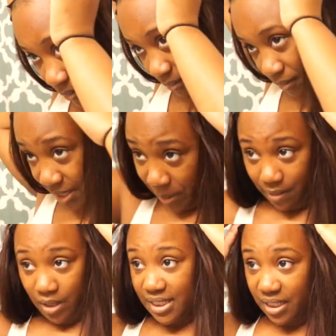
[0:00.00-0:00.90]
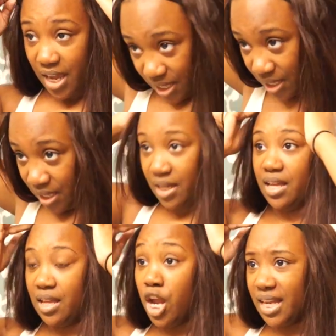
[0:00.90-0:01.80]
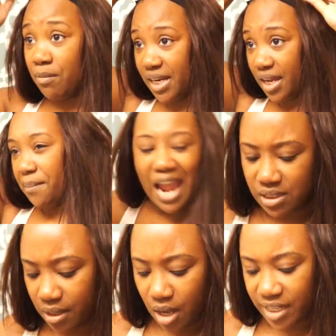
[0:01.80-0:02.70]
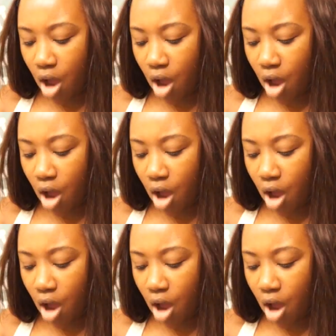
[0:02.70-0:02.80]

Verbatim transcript: chatting it up while I was on the phone, so I didn't want anybody to